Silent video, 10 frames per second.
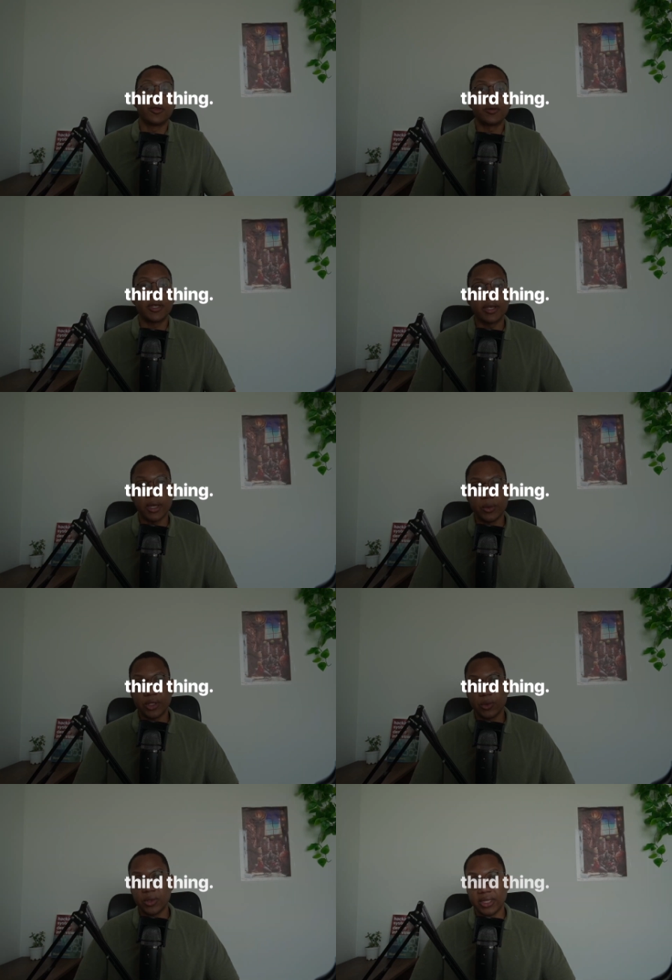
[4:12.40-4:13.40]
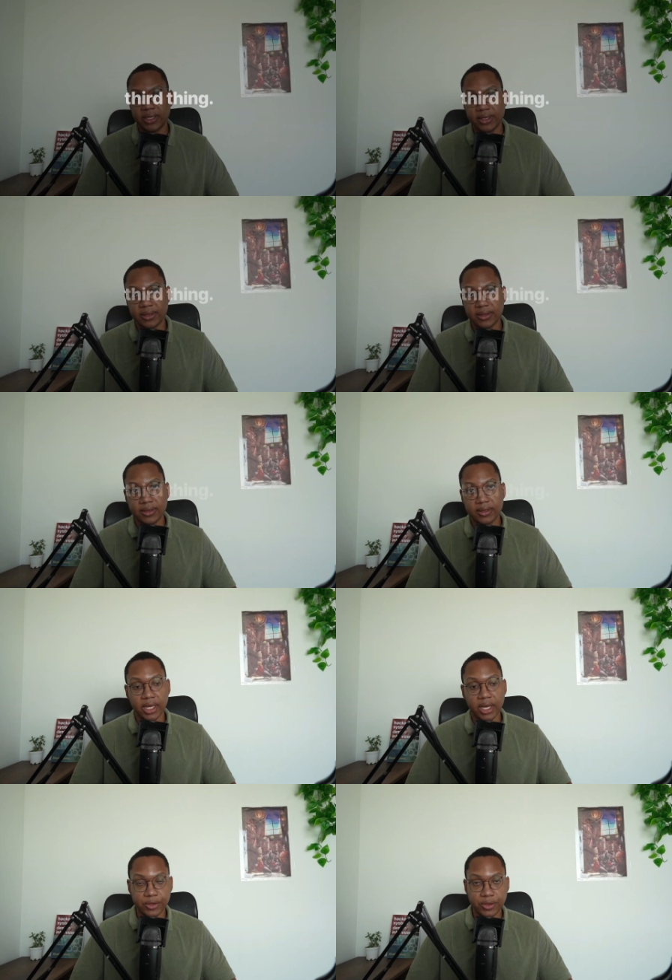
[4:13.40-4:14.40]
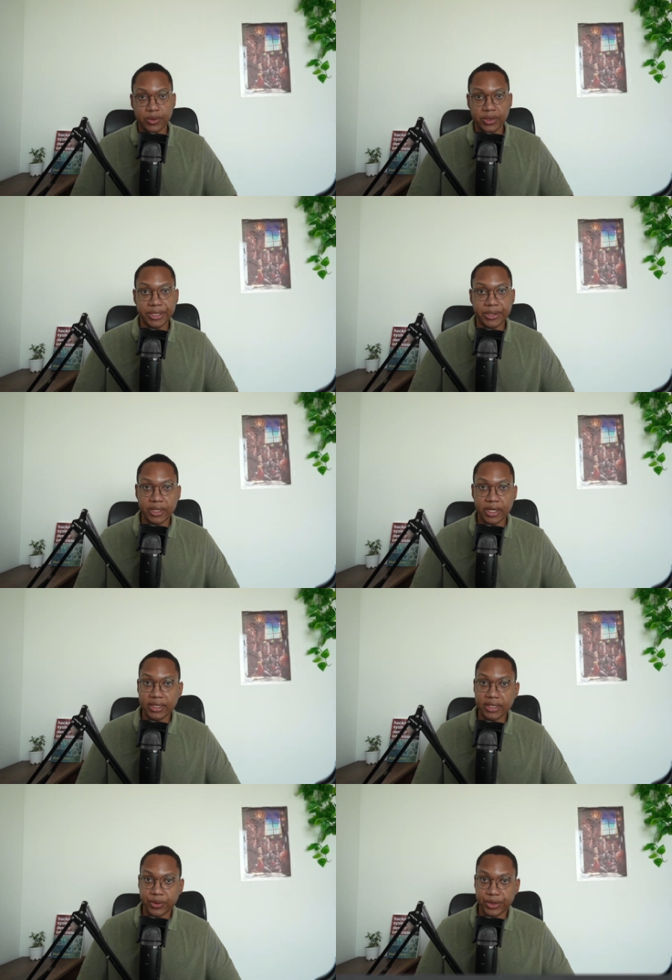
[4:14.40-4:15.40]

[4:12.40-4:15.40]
Third thing I would do is I would start doing Leetcode contests so I